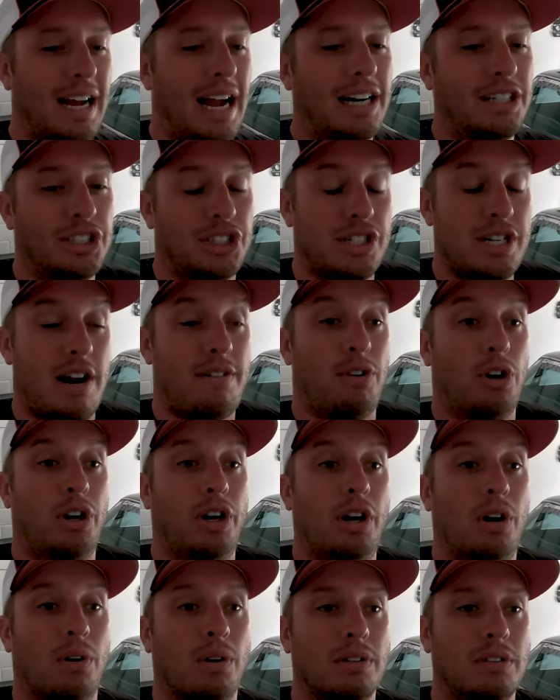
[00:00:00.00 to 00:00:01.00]
I just never
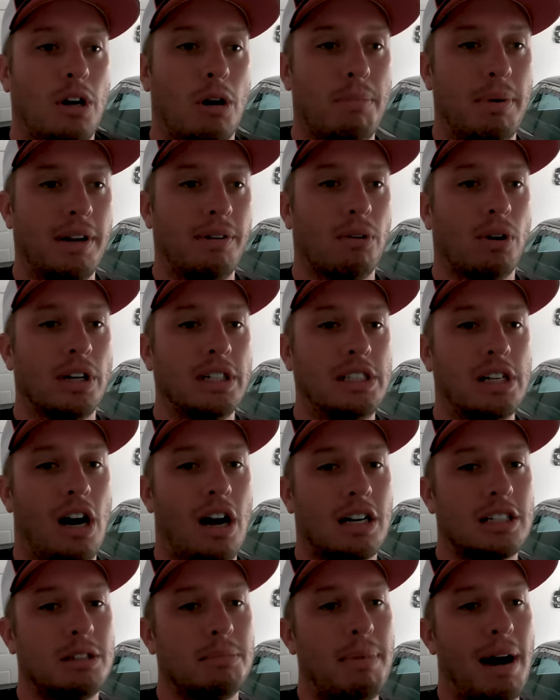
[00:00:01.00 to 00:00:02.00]
knew. Nobody really
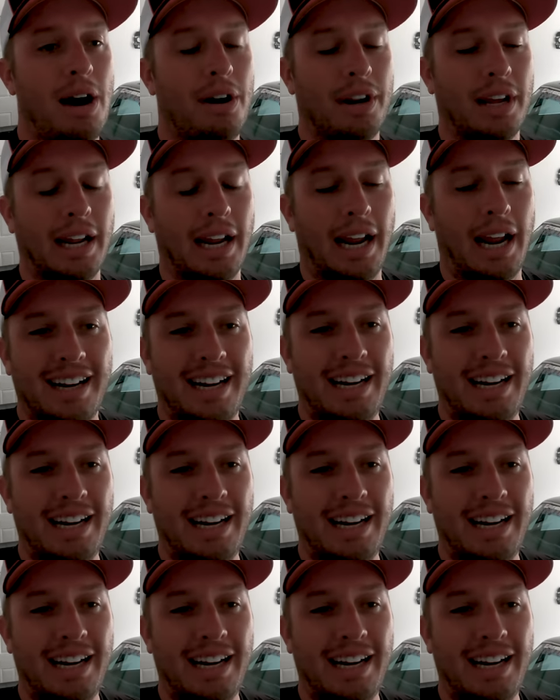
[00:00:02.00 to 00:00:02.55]
talks about it.